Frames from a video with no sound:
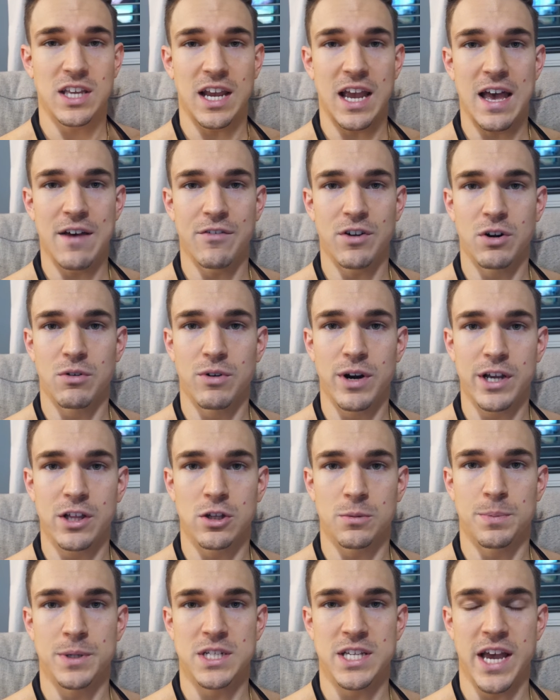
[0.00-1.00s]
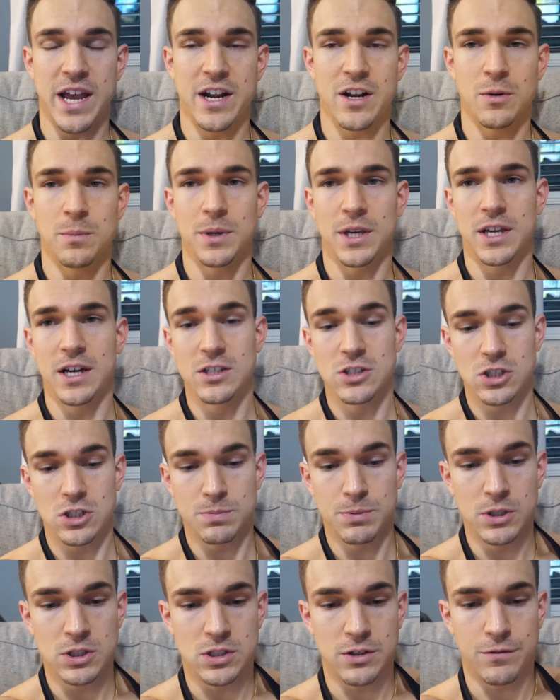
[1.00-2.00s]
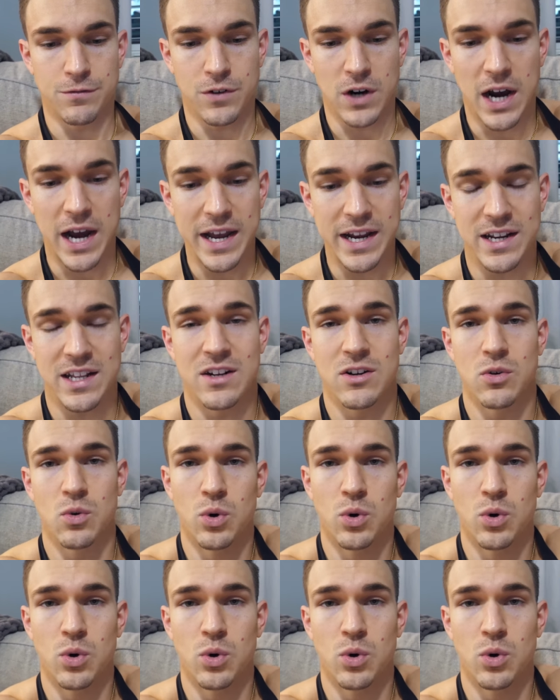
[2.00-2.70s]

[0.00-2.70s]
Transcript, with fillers: like having a regular potato because you're supposed to fry it in